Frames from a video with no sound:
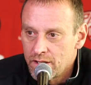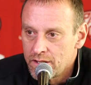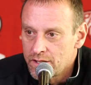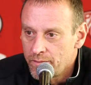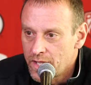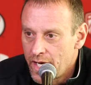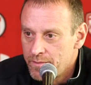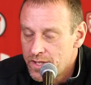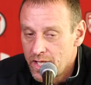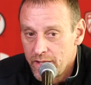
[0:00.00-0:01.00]

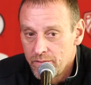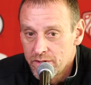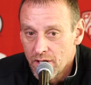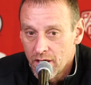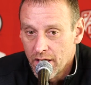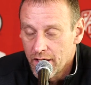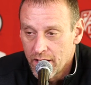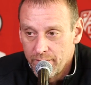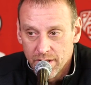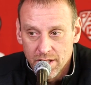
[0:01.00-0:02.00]
Sometimes teams are going to
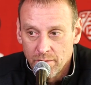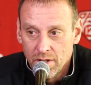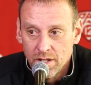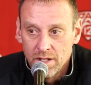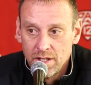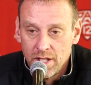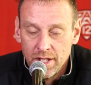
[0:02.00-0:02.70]
come and double